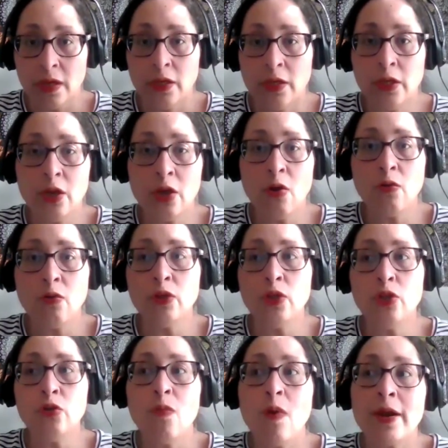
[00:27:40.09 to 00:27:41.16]
You know,
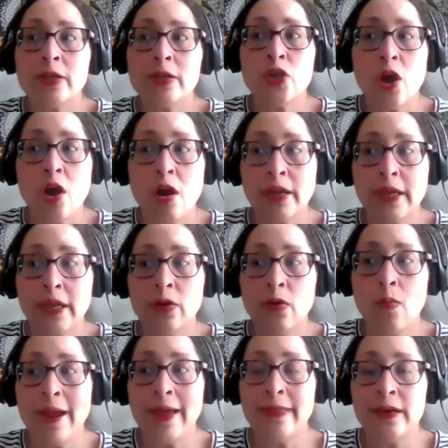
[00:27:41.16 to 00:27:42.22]
you want to talk in a
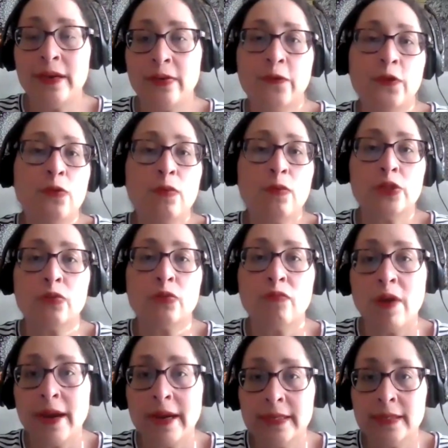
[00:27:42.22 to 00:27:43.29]
way that if you were to
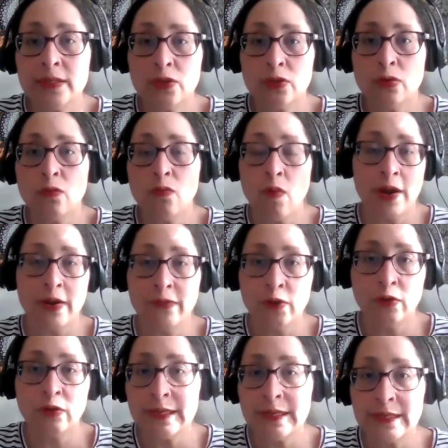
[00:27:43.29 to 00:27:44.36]
run into one of
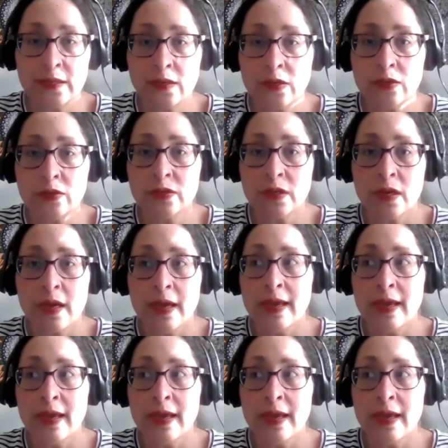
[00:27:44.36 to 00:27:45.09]
your listeners,